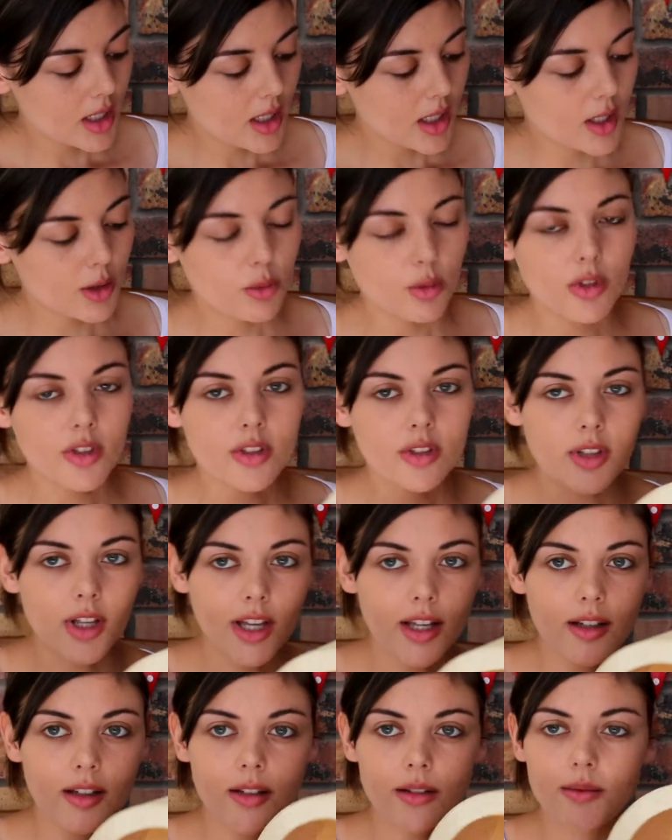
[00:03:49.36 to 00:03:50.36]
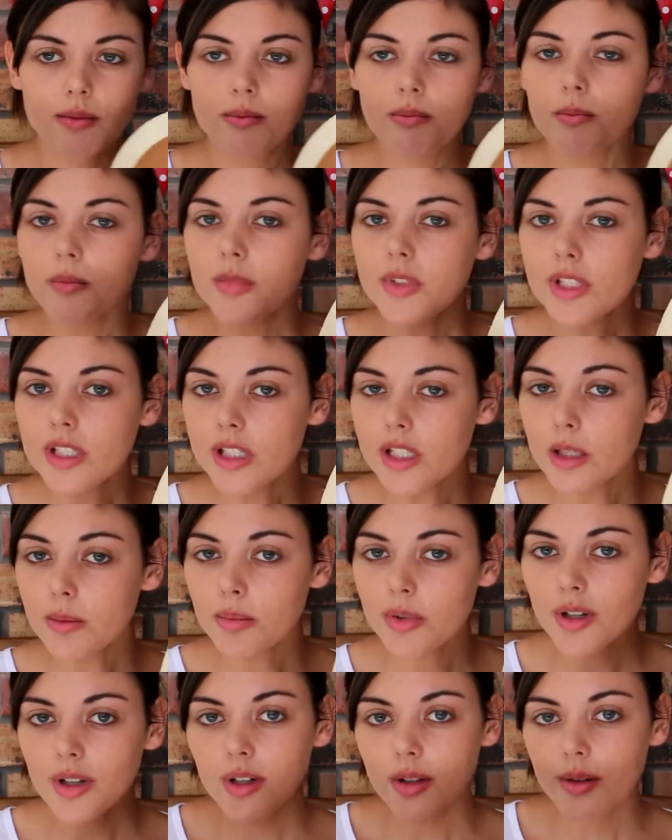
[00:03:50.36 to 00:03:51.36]
it was like
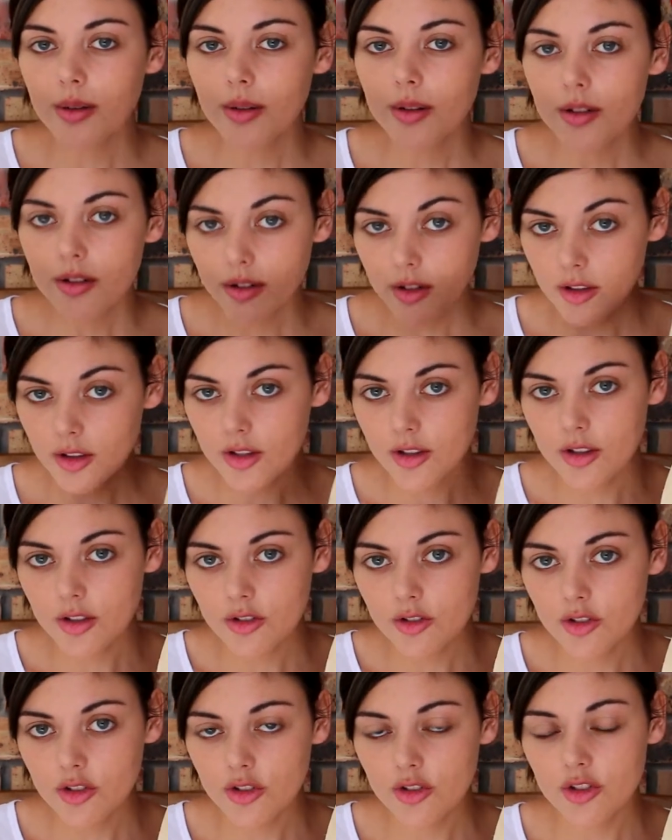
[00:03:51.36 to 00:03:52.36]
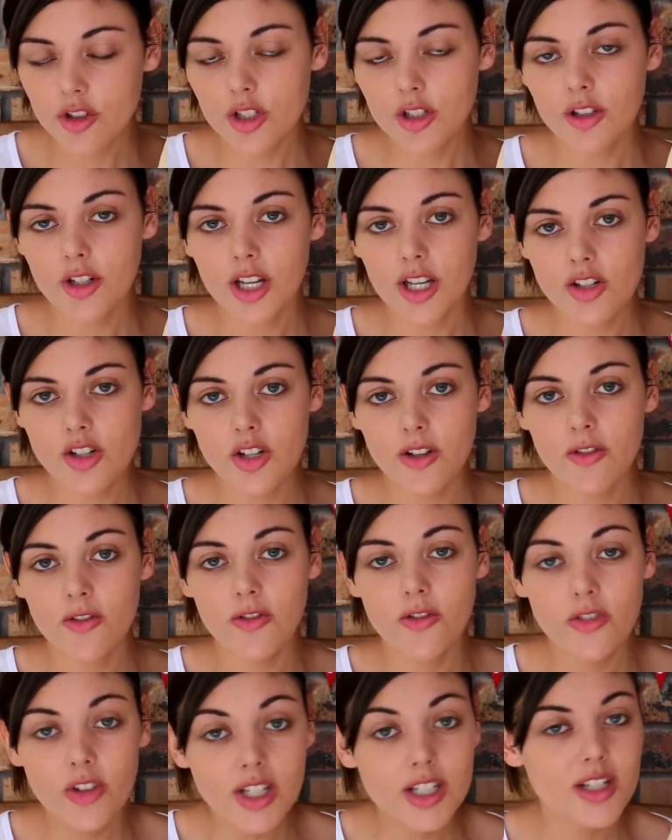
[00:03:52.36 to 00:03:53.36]
deeper so that the chinchilla could actually
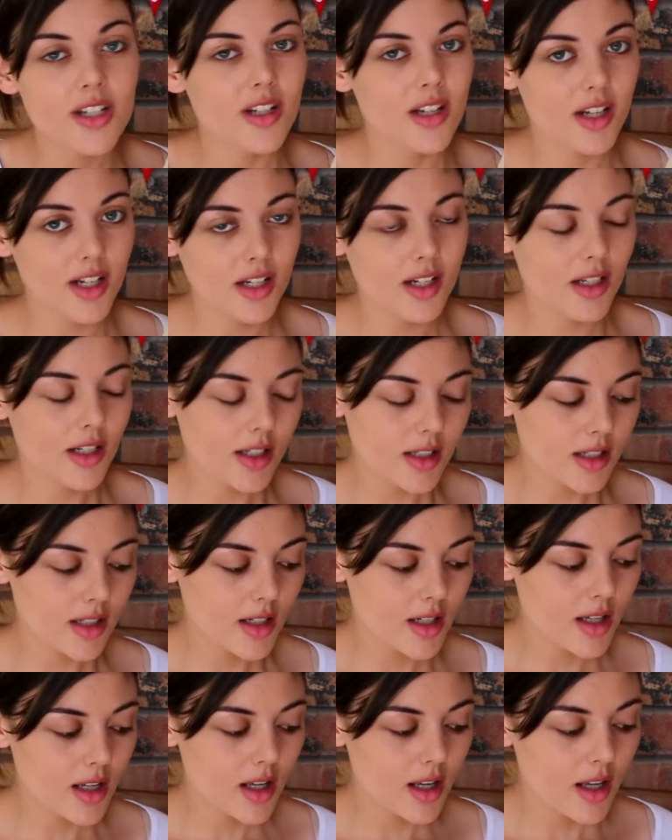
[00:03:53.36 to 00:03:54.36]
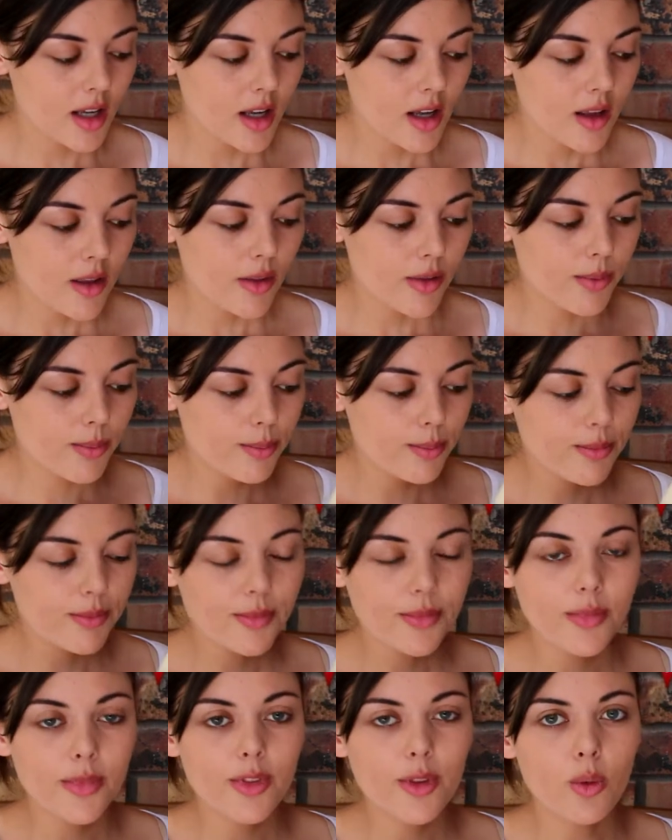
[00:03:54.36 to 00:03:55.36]
fit in it,
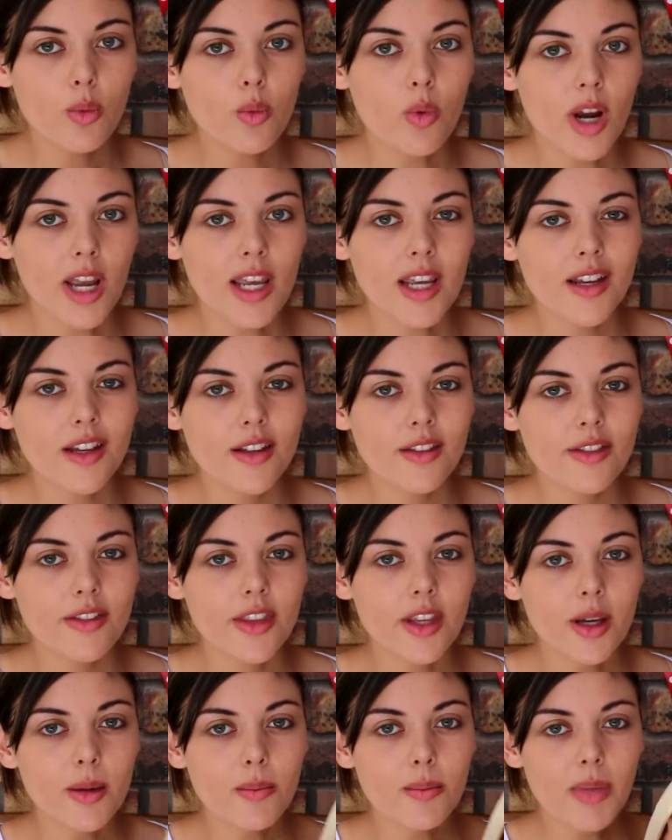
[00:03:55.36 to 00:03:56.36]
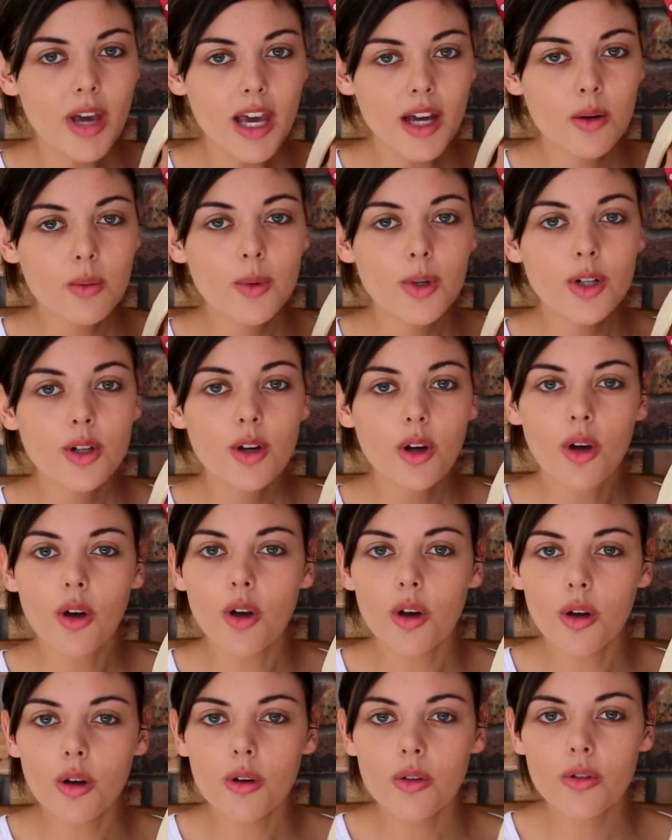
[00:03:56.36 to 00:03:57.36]
the way their back would
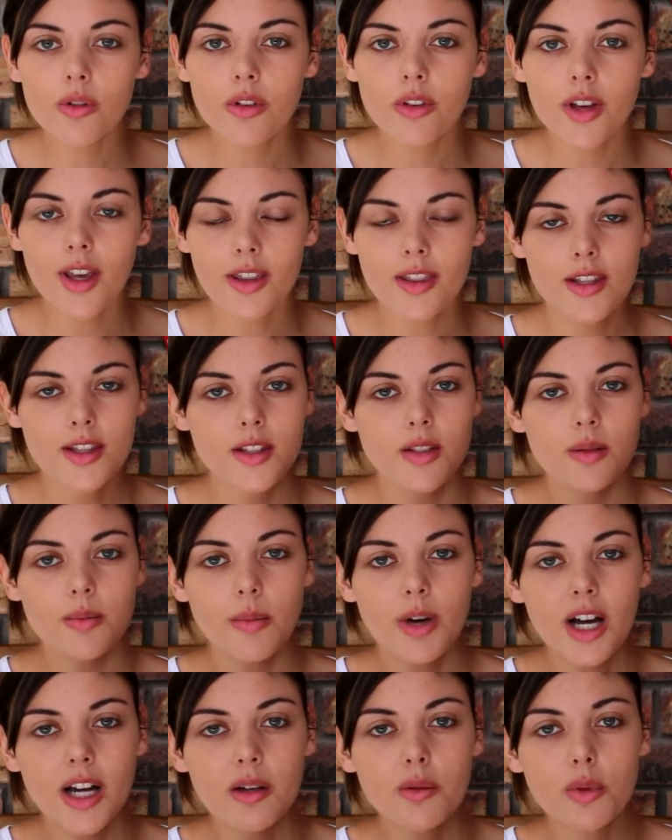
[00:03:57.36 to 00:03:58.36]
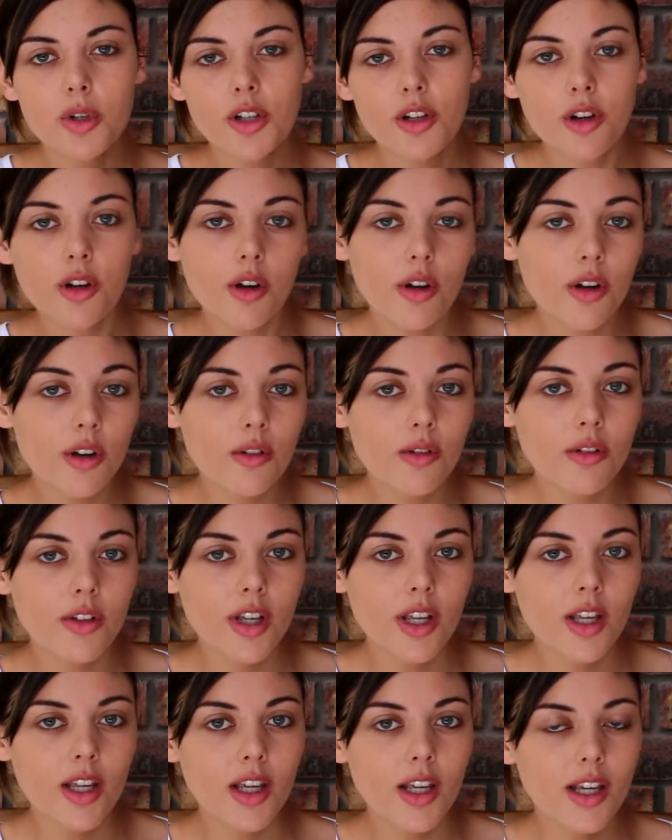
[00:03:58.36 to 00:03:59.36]
curve and their spine would curve
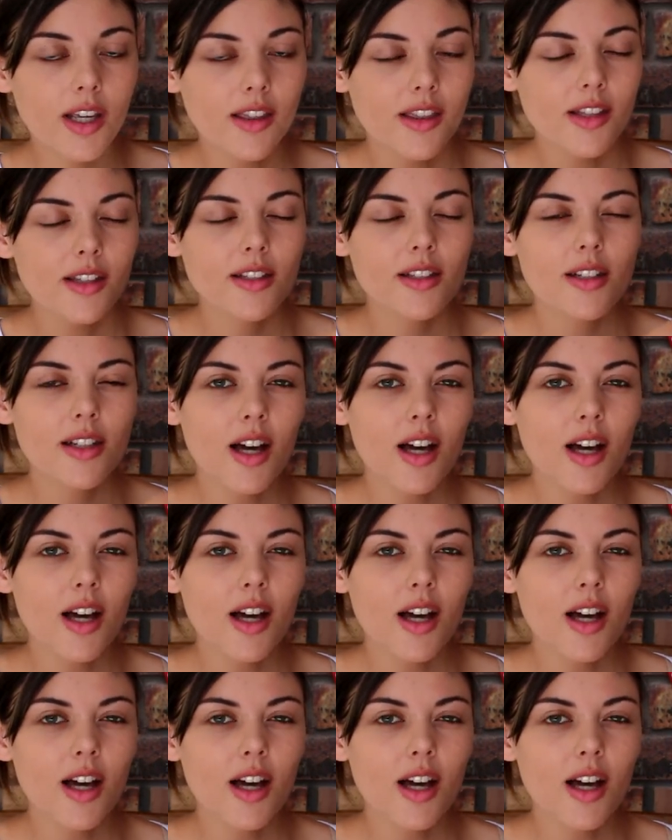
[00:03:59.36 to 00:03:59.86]
in this